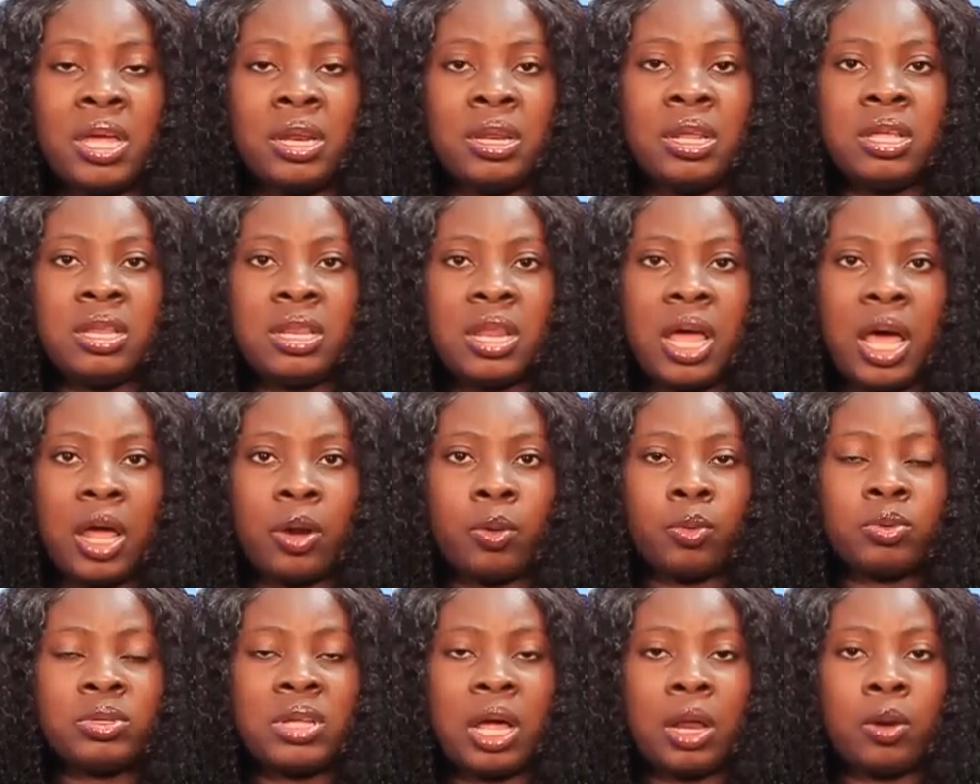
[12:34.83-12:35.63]
Nina
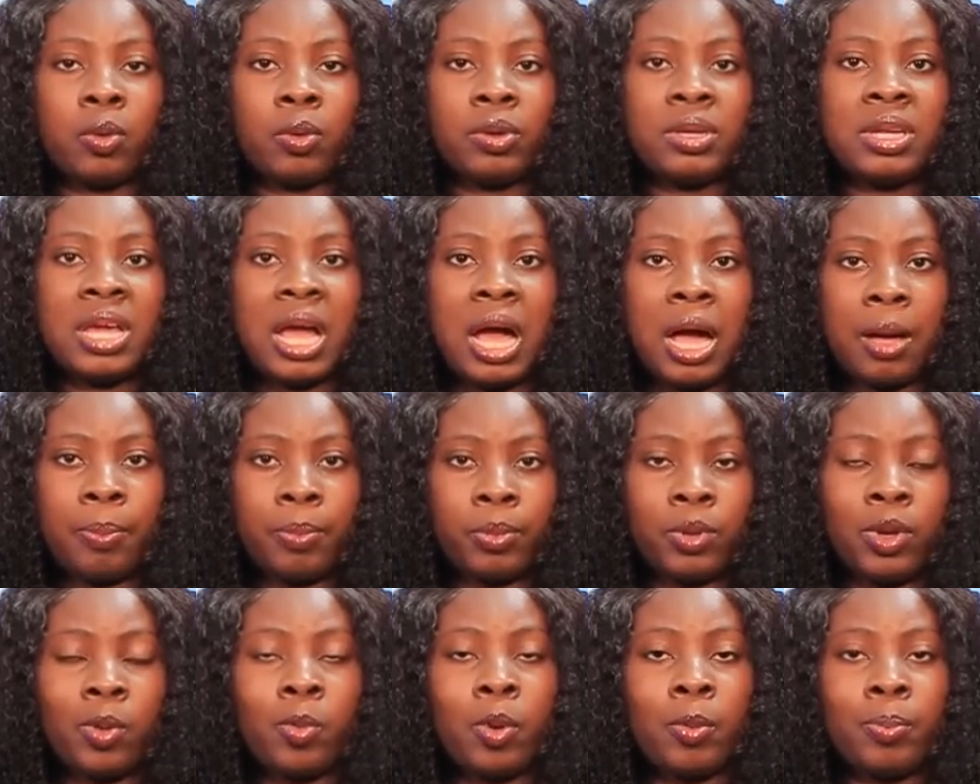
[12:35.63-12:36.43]
no download the
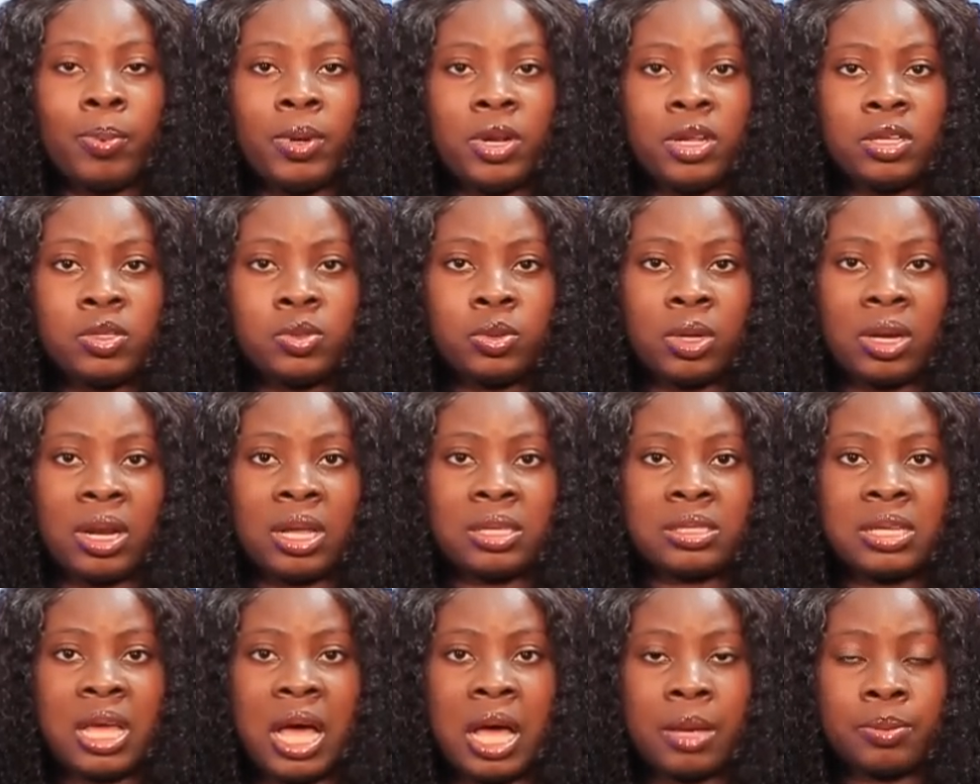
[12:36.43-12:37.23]
app, no placed on
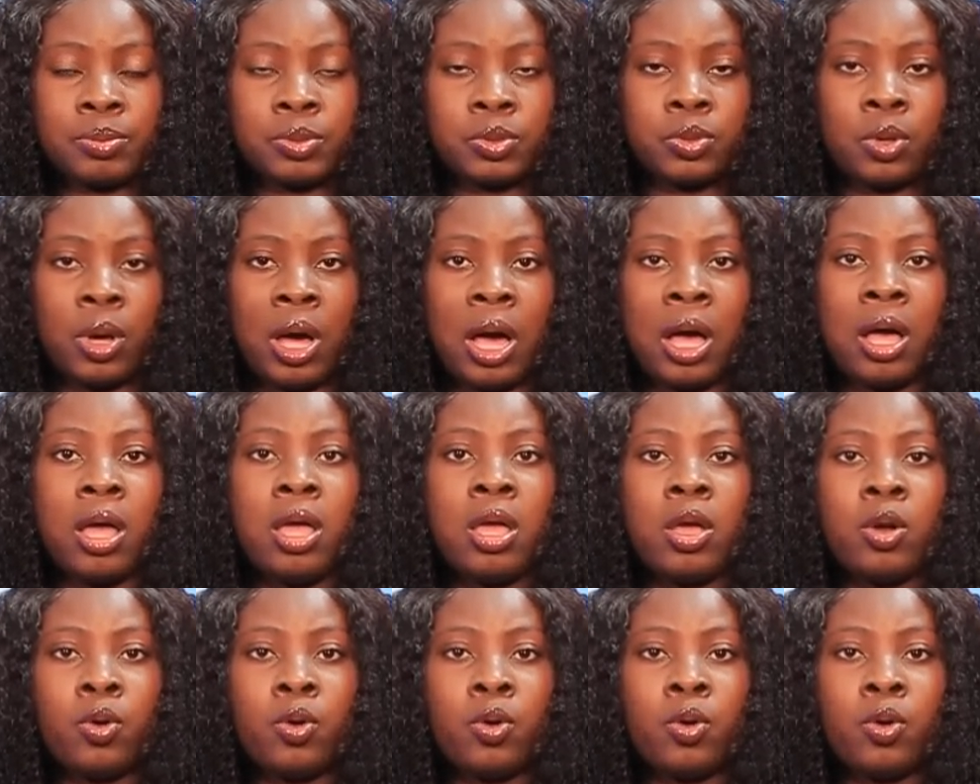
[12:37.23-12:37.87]
as app store.